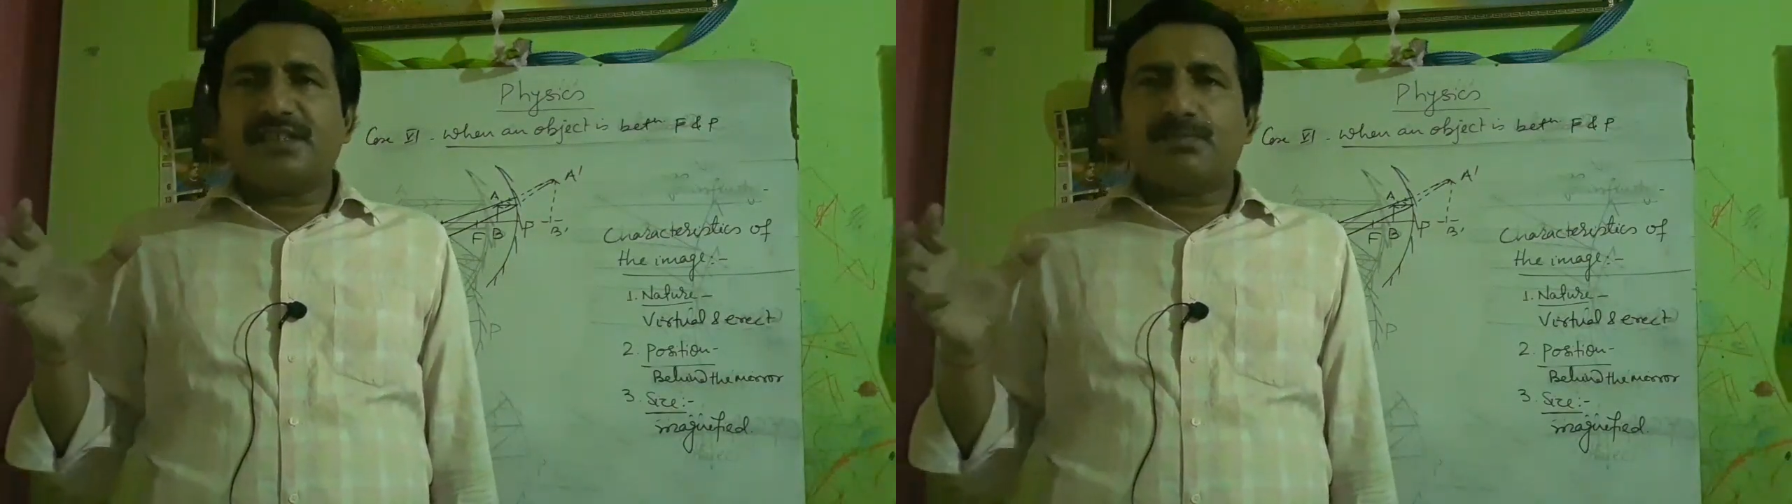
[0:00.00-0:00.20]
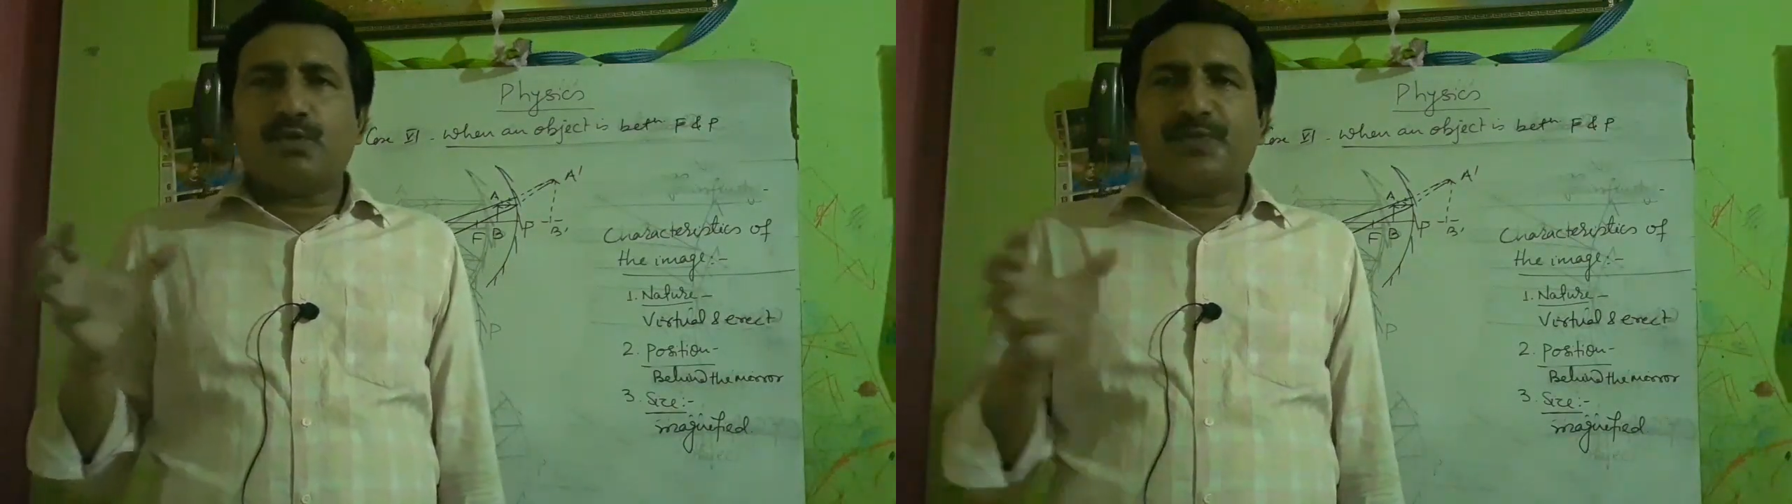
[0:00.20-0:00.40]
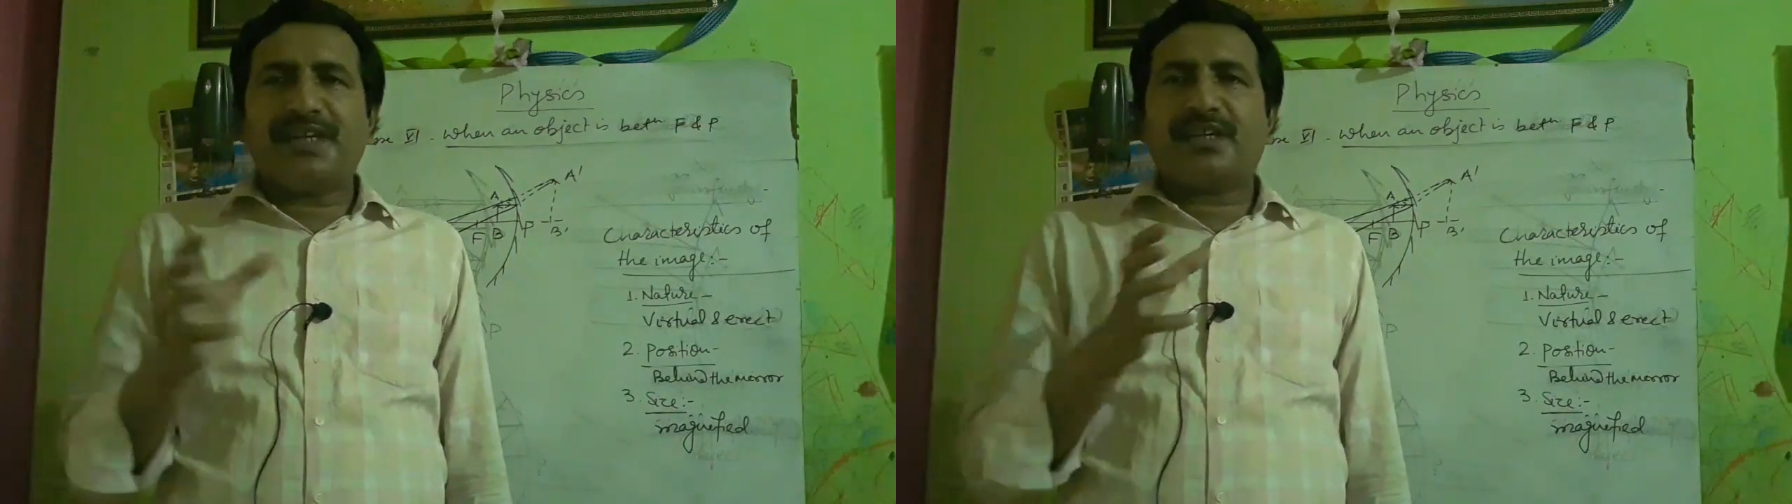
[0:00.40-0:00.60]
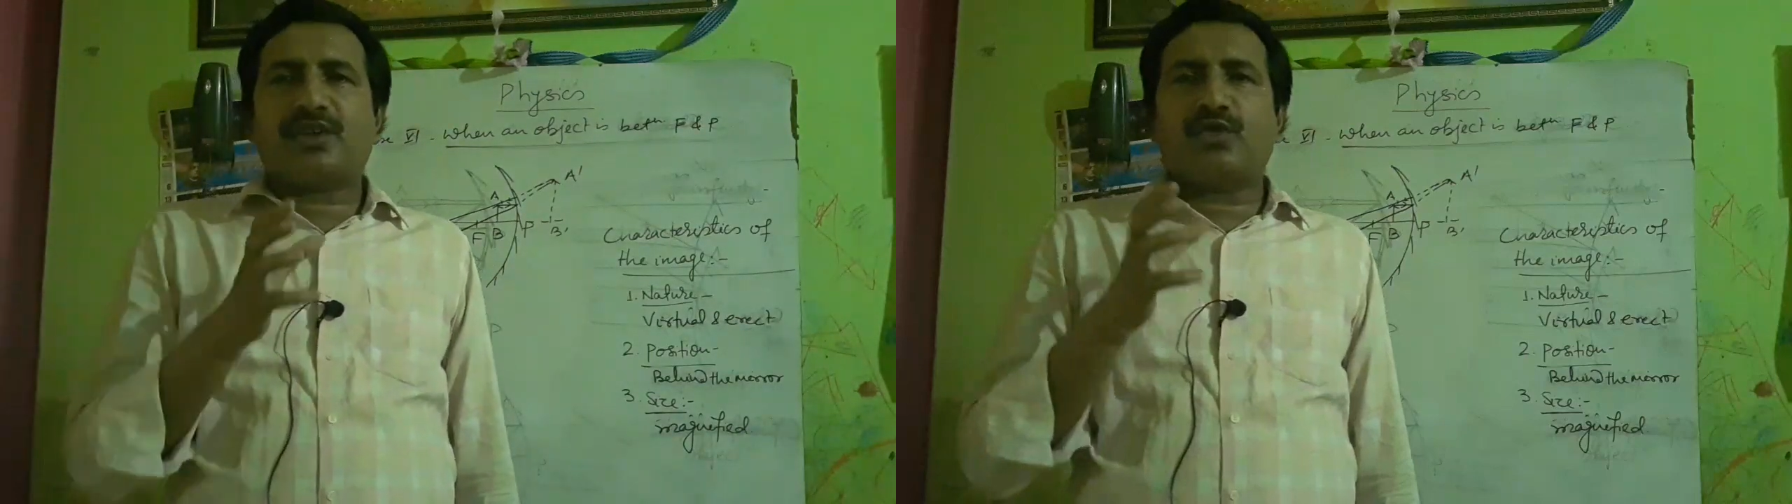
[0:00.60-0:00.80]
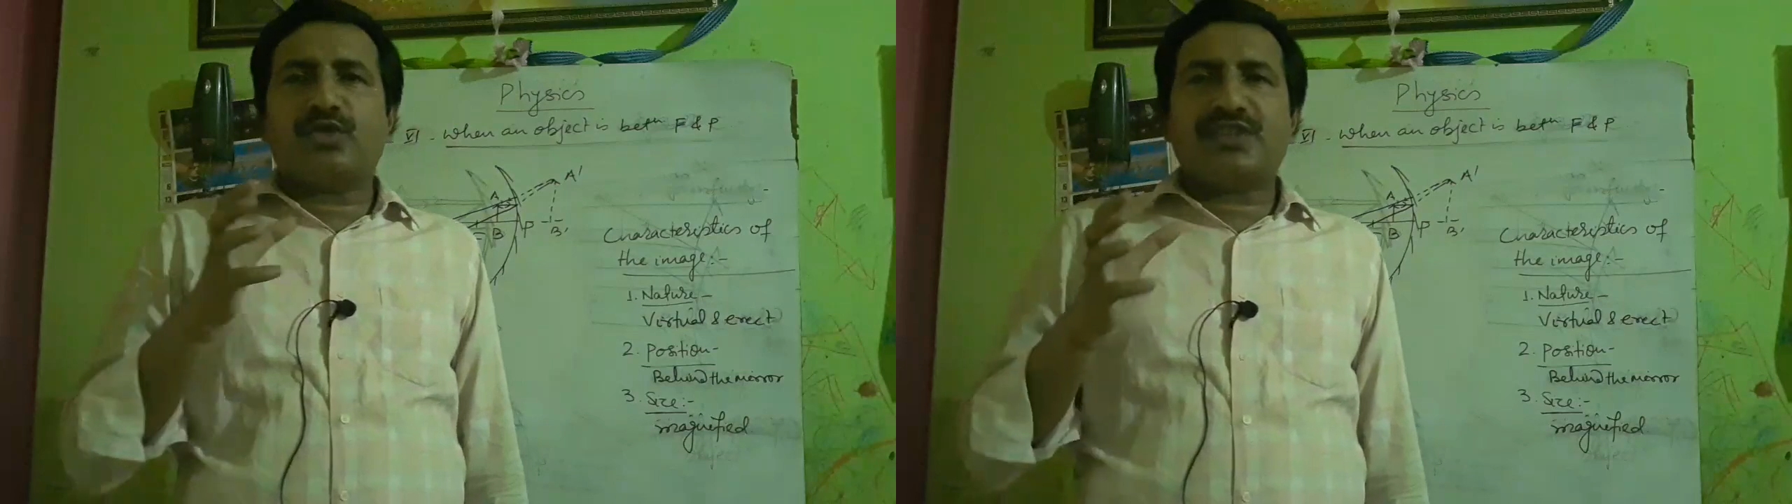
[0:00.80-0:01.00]
is moving
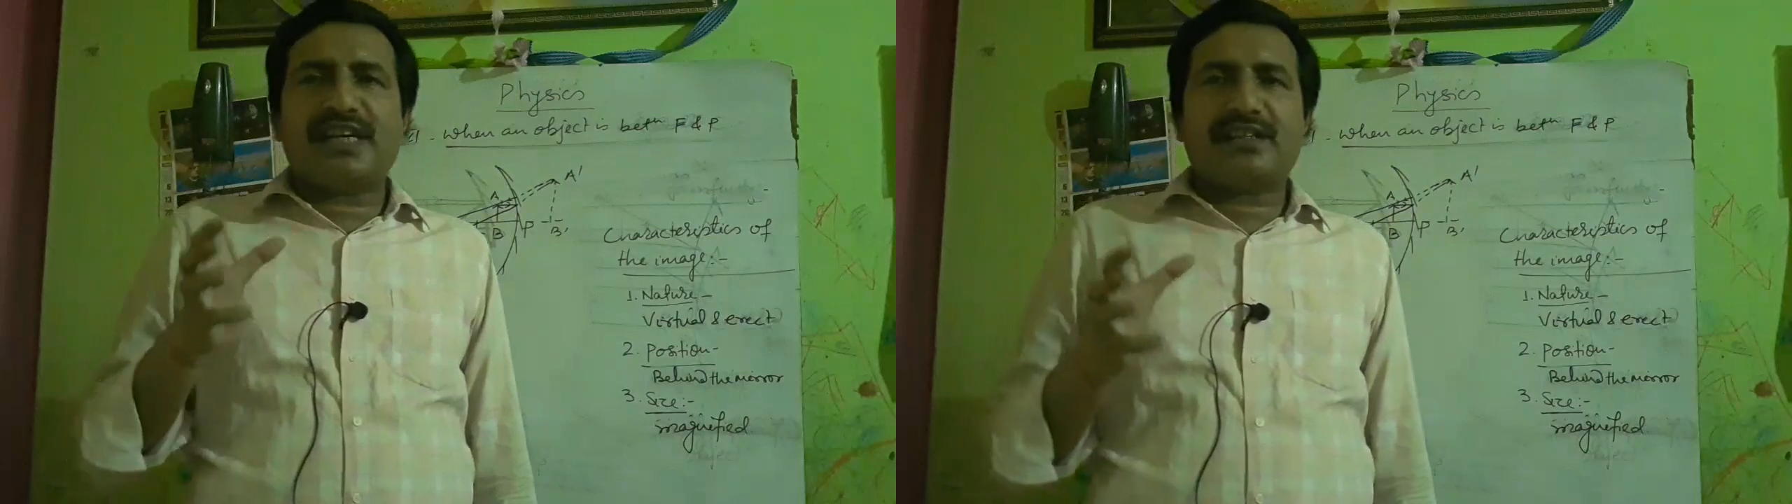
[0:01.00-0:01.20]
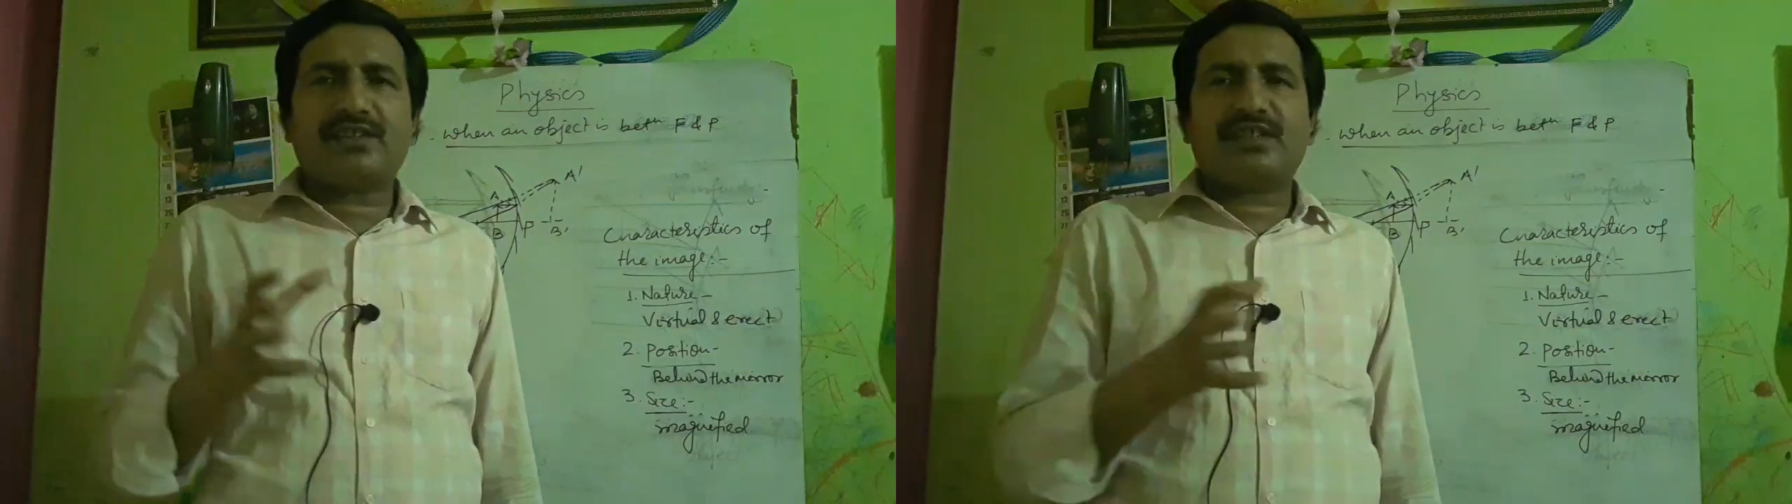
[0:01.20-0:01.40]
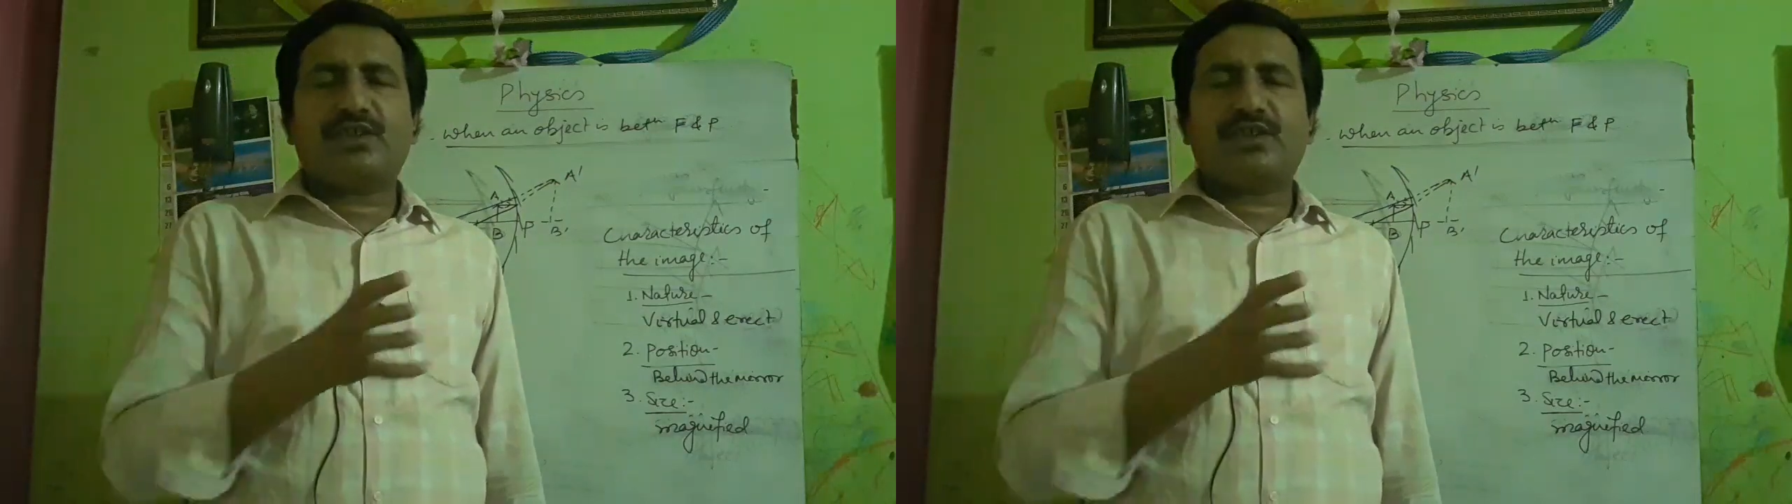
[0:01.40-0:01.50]
closer